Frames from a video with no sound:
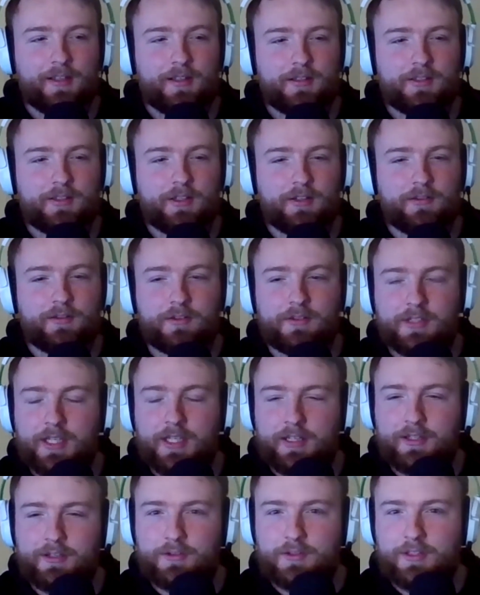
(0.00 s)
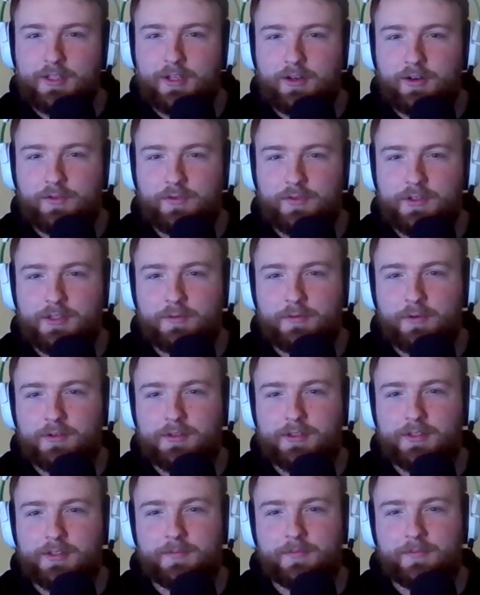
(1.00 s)
So you said you started off as the
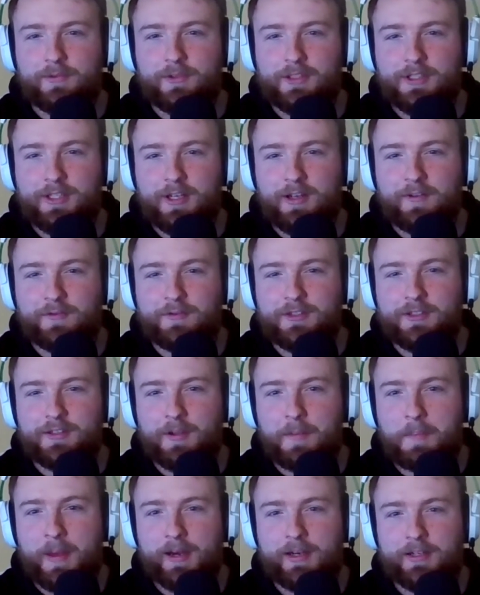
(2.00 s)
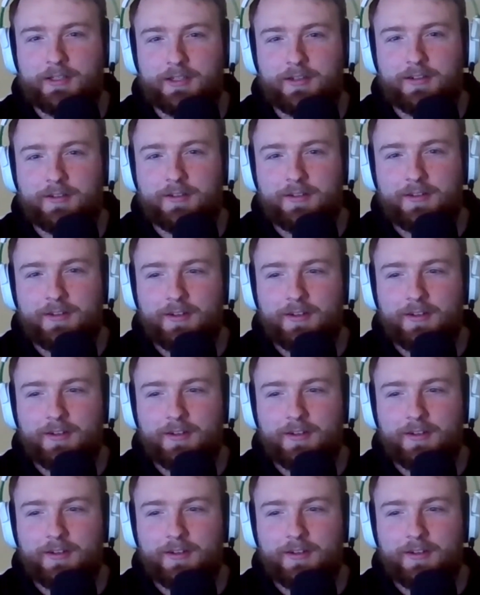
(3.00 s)
Wroxham Reserves manager.